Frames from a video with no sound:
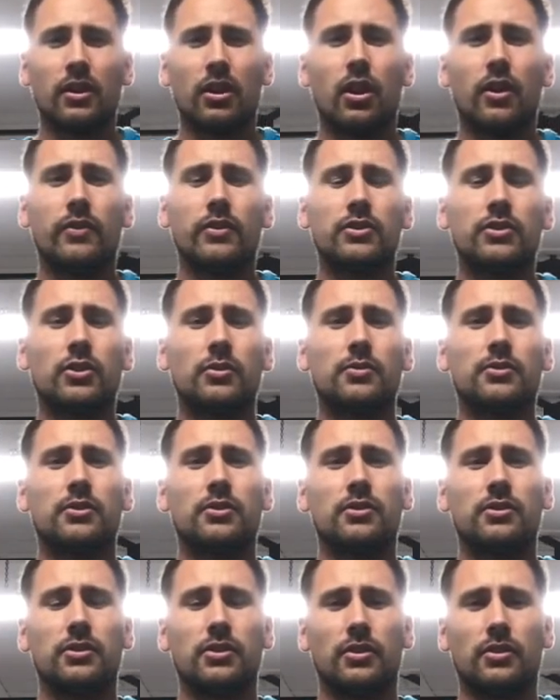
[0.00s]
other
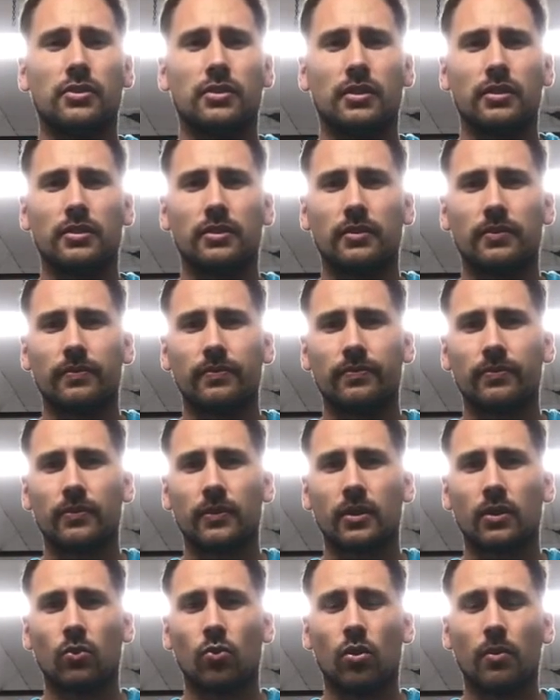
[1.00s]
substance uses,
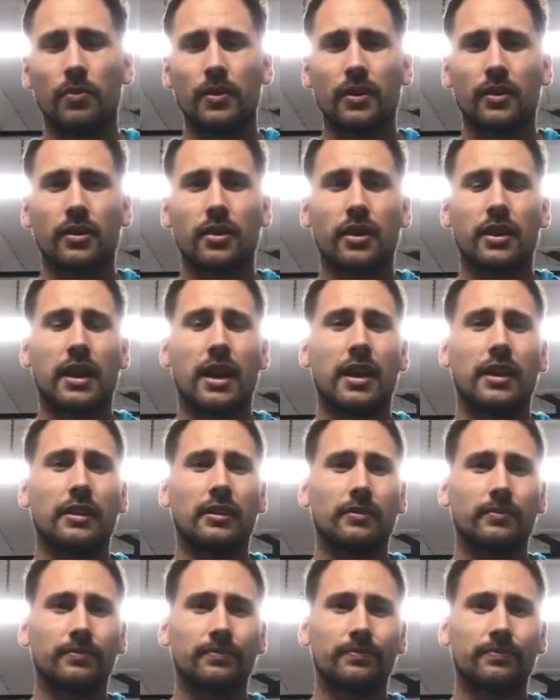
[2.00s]
one being cocaine.